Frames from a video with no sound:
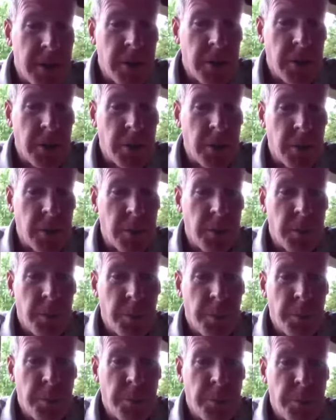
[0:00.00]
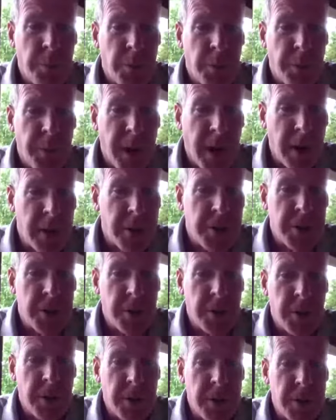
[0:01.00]
to prepare
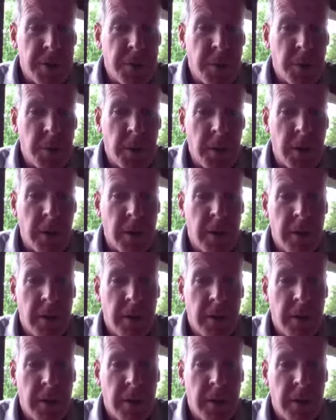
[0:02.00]
students for